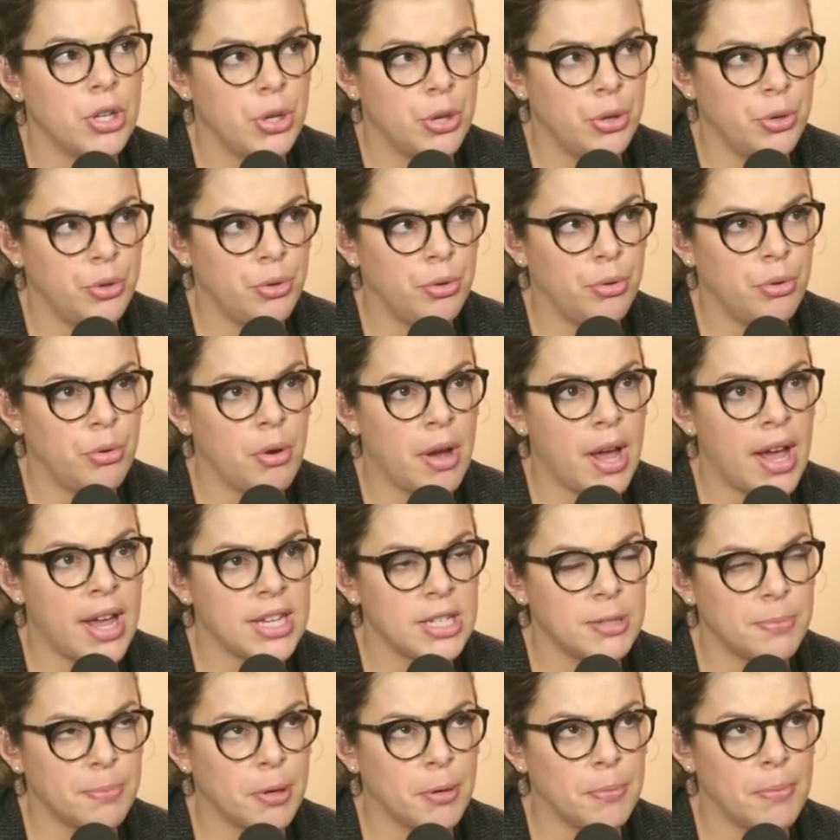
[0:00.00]
who
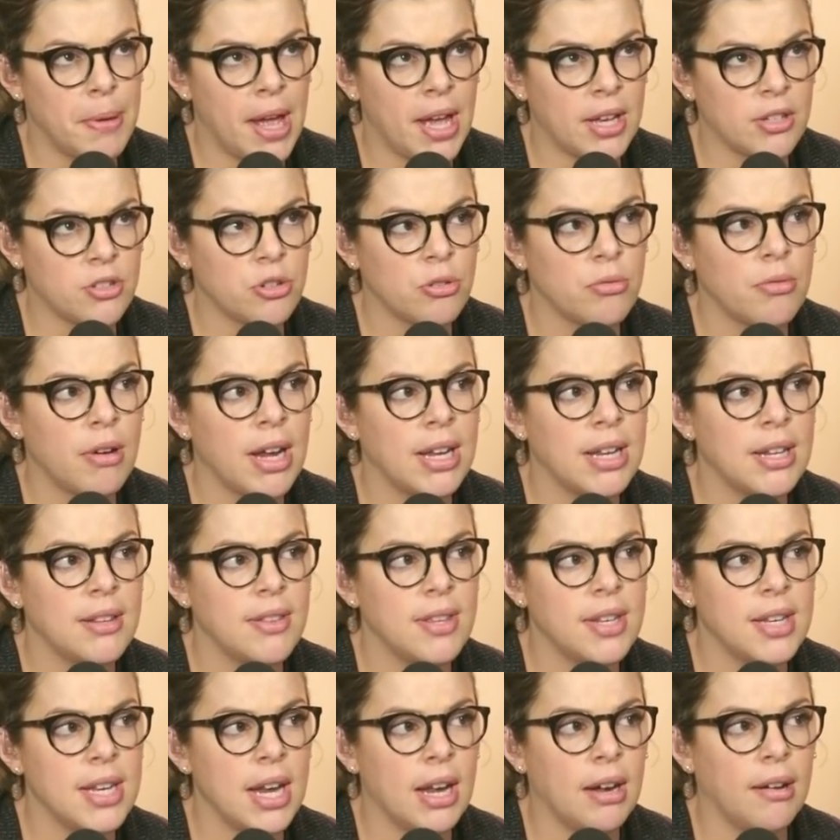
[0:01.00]
has
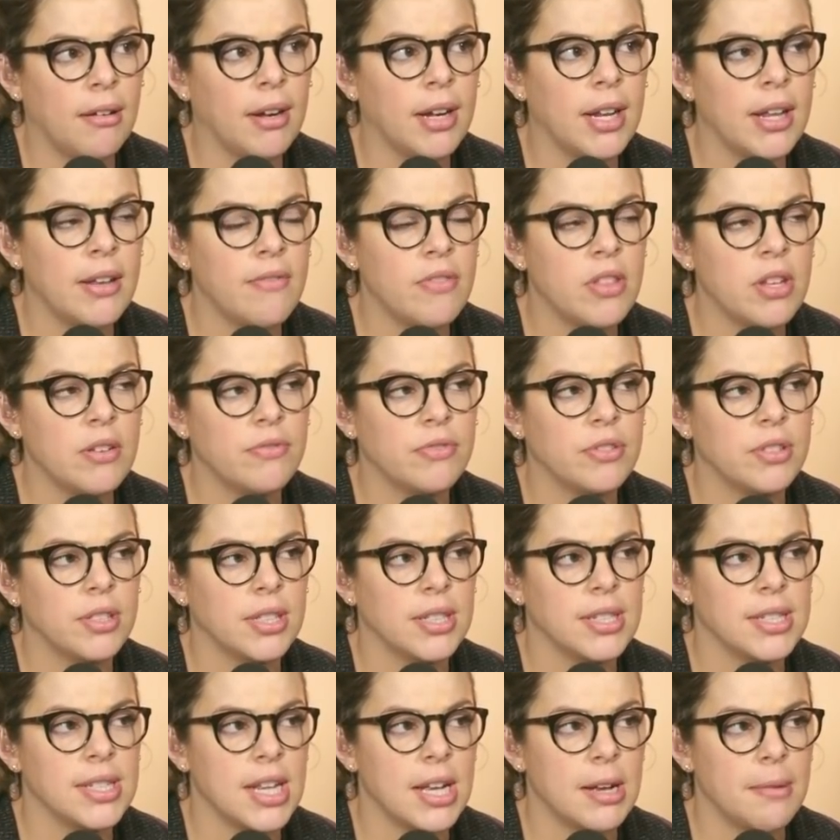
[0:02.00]
perpetuated the narrative that, for
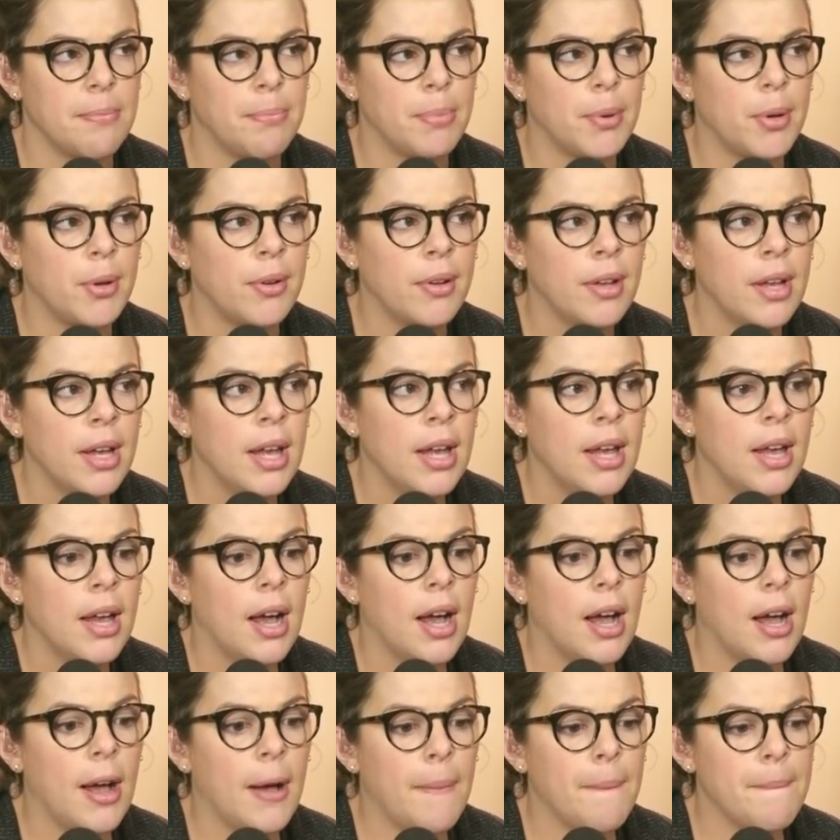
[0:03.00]
example,
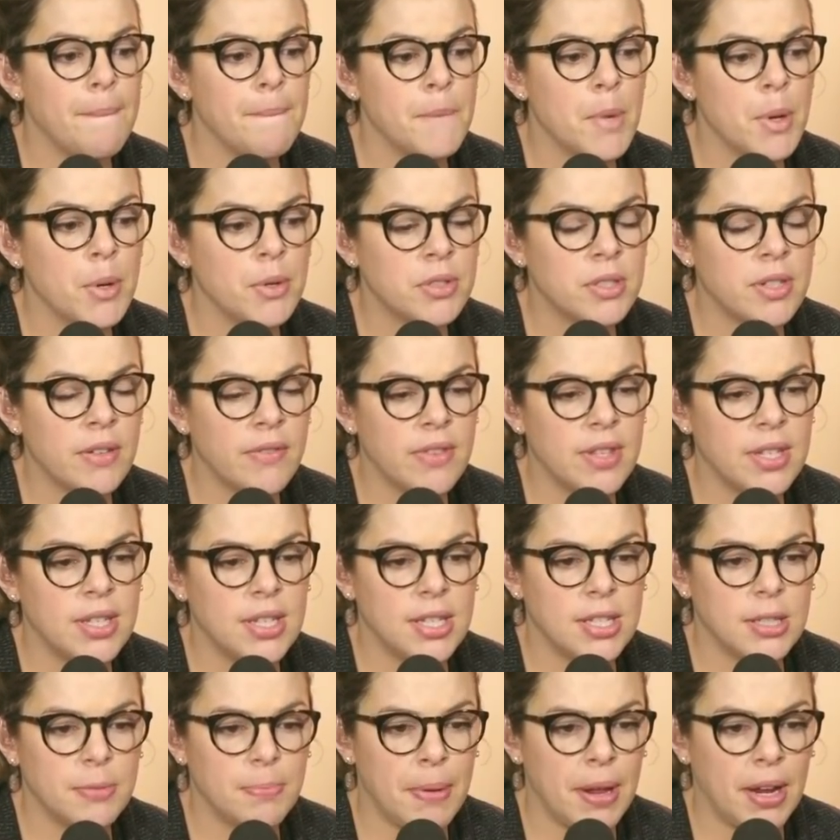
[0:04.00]
most of the
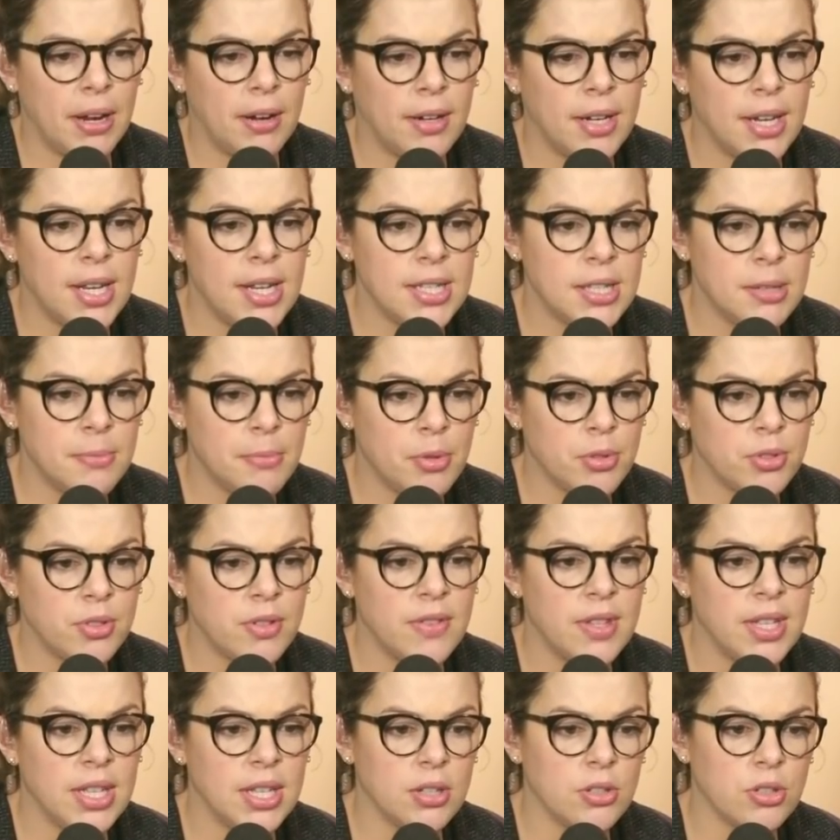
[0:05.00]
disparities and most
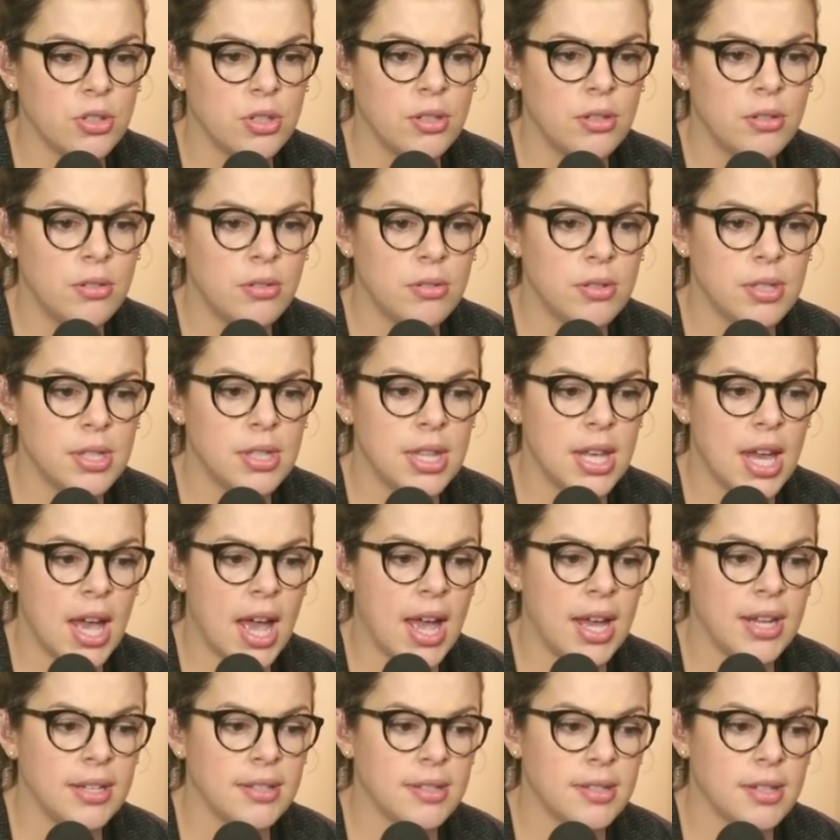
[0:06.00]
of the issues
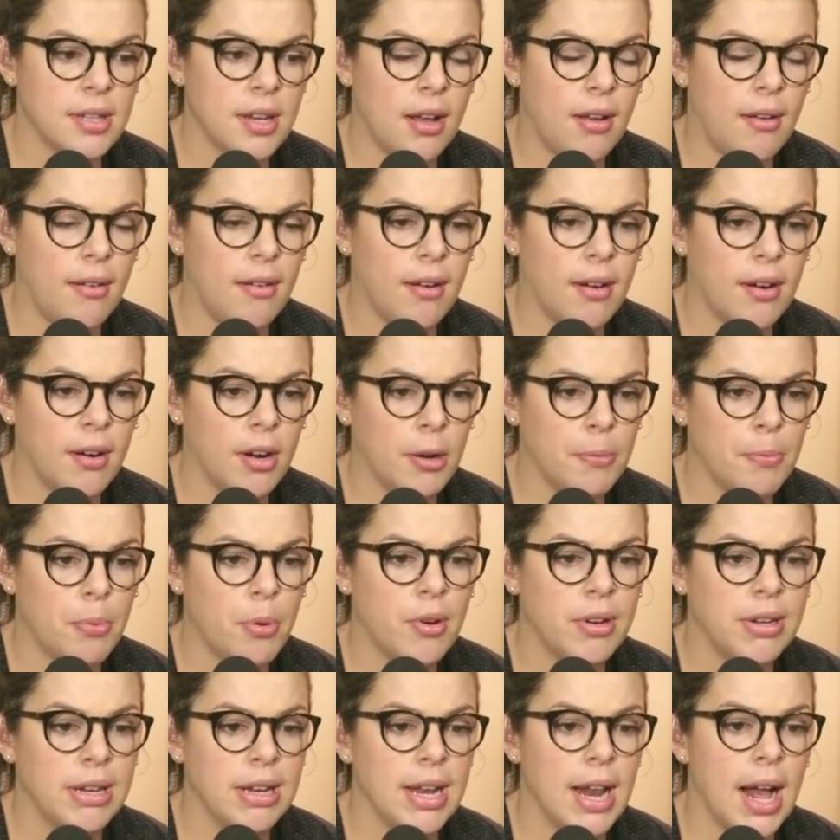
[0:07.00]
that are
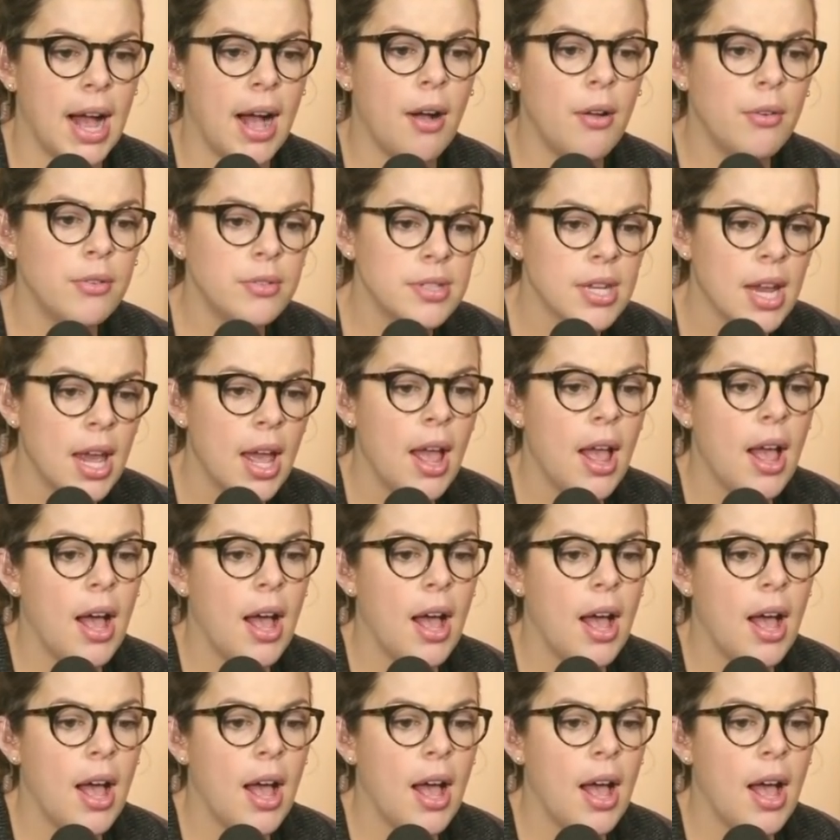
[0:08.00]
pointed out